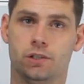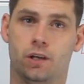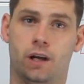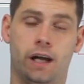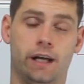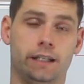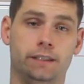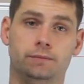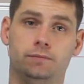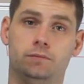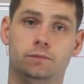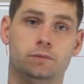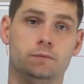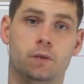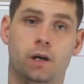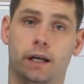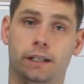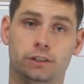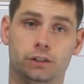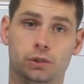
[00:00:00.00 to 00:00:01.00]
I
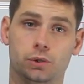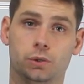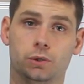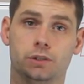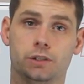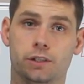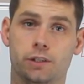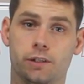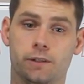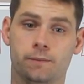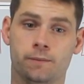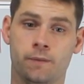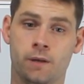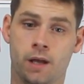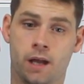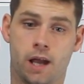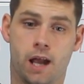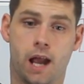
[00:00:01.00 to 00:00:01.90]
talk to them